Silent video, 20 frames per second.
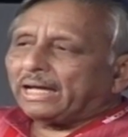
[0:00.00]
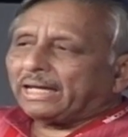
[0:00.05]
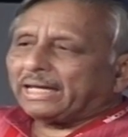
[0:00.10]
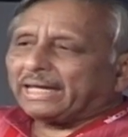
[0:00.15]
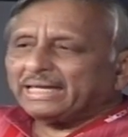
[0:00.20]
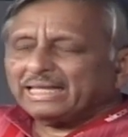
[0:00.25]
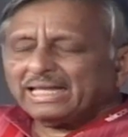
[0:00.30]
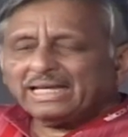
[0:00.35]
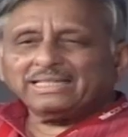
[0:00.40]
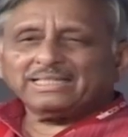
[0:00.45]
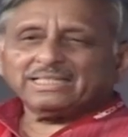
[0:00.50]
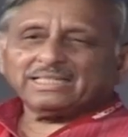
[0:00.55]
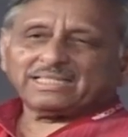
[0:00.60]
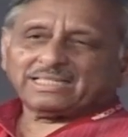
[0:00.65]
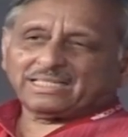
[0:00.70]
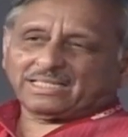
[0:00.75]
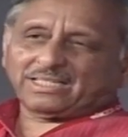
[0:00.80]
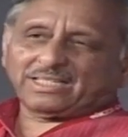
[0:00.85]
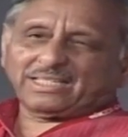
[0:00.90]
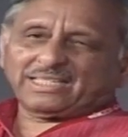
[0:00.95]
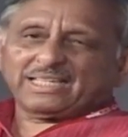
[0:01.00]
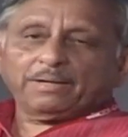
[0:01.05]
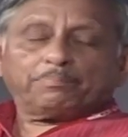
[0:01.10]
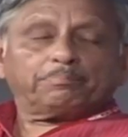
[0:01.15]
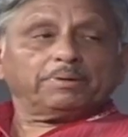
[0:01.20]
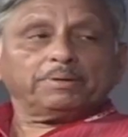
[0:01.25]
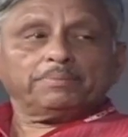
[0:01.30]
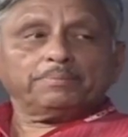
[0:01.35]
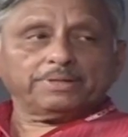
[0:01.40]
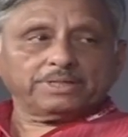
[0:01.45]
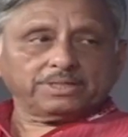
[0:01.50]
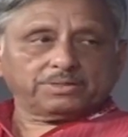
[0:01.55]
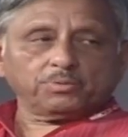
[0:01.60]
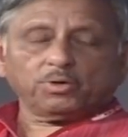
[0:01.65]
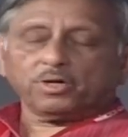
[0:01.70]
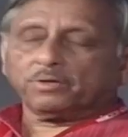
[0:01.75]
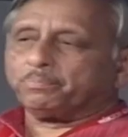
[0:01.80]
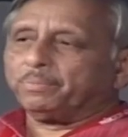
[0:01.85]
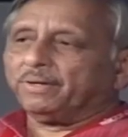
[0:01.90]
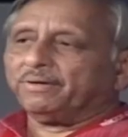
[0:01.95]
Can I just supplement
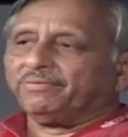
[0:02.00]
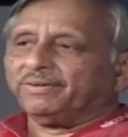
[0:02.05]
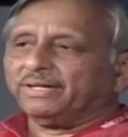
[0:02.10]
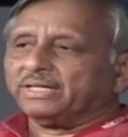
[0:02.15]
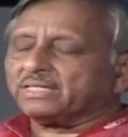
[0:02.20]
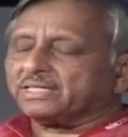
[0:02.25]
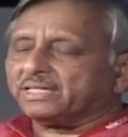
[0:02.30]
what Pervez